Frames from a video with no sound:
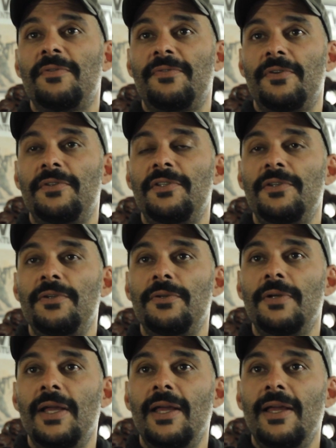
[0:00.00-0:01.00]
referred
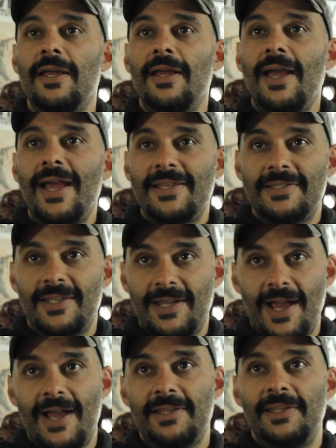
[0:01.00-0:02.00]
to as the
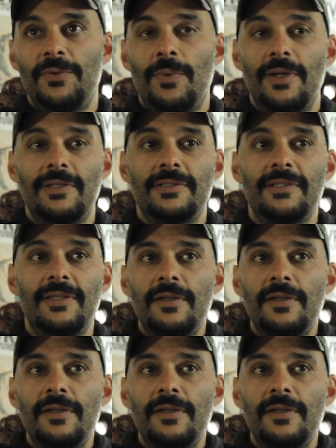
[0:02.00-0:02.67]
Kindly Ones.